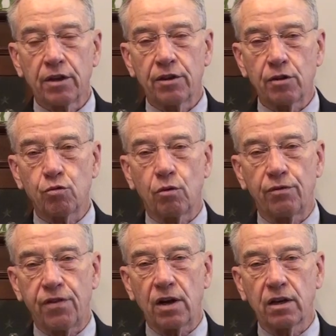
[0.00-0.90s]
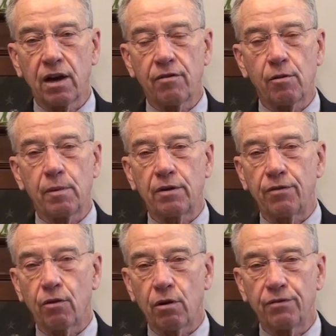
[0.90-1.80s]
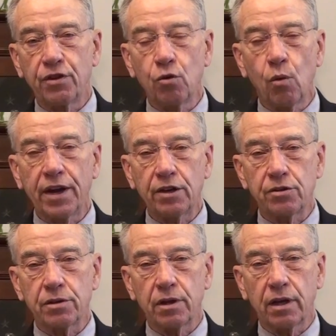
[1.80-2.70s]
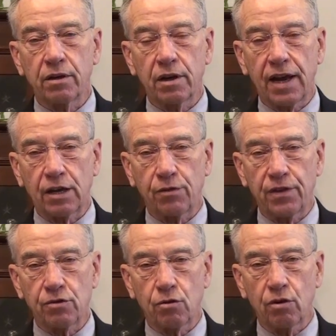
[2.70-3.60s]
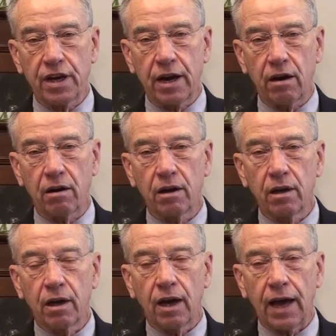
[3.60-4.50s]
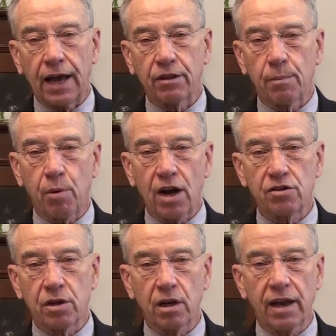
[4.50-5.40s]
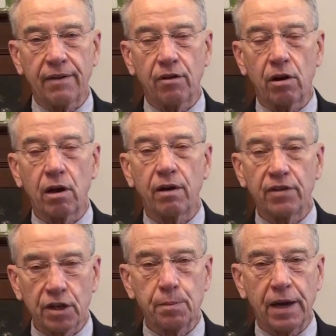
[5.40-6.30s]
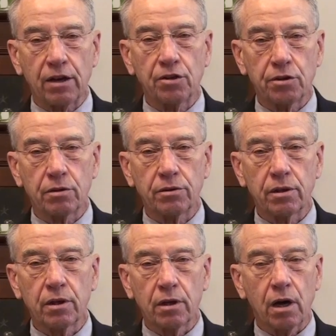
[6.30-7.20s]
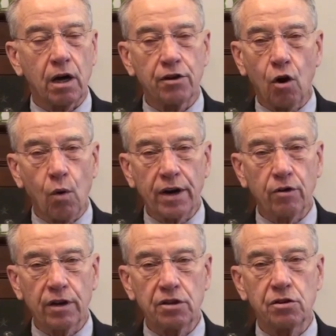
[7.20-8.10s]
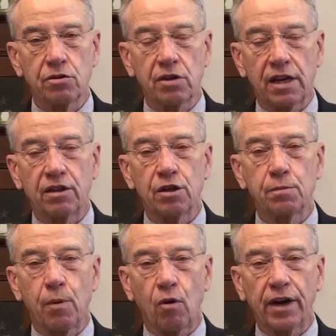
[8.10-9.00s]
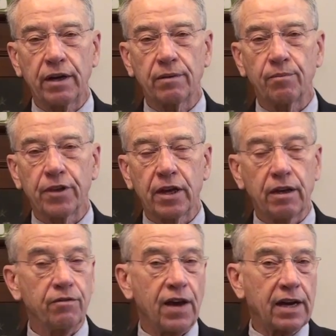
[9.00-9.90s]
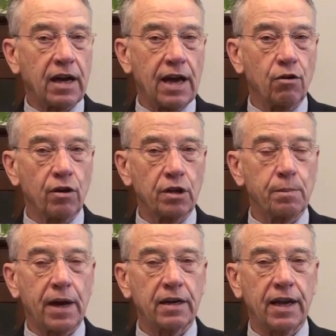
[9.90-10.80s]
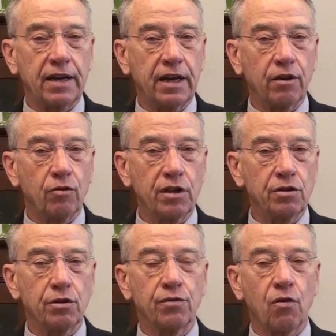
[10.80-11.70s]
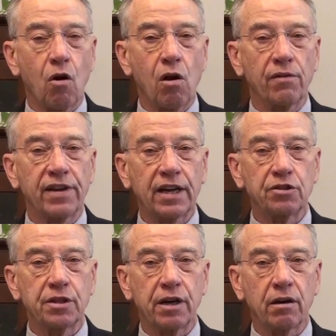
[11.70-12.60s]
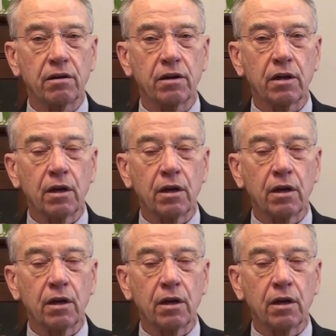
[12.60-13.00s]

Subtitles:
this will fund government for a few weeks into next fiscal year at the present level of expenditures. No increases at this point. In fact, I don't expect any increases for all of next year